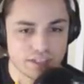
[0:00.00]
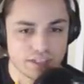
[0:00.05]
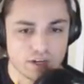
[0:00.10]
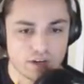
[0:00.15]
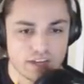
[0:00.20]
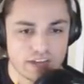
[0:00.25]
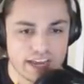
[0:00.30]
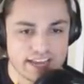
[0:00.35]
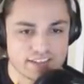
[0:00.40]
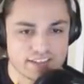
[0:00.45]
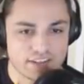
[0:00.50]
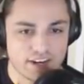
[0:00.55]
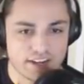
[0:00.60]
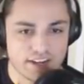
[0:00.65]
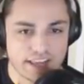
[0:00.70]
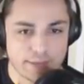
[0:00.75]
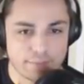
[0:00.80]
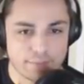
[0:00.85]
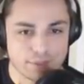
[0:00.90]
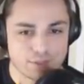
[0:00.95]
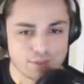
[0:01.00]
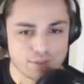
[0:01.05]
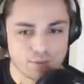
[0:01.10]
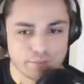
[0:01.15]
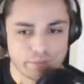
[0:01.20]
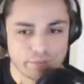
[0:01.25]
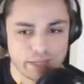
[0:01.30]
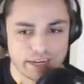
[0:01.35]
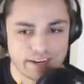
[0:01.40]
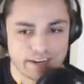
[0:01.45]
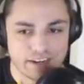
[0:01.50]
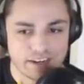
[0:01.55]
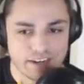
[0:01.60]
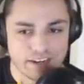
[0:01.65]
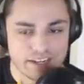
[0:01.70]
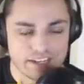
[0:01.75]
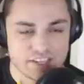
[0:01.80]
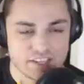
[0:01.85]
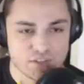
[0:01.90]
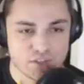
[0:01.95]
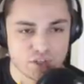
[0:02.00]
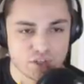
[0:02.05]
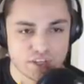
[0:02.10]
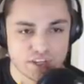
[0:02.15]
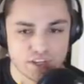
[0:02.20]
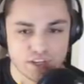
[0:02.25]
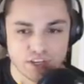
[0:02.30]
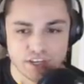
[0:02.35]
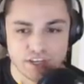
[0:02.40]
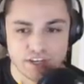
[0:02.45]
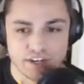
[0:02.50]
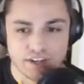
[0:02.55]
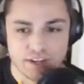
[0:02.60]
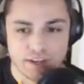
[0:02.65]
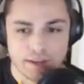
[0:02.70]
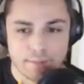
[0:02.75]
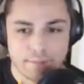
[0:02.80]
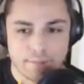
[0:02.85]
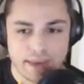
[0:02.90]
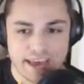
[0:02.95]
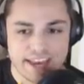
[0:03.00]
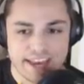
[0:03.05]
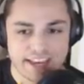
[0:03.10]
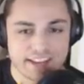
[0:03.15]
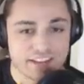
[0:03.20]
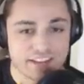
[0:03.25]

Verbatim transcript: know, as our like platoon player, he's looking good. Panik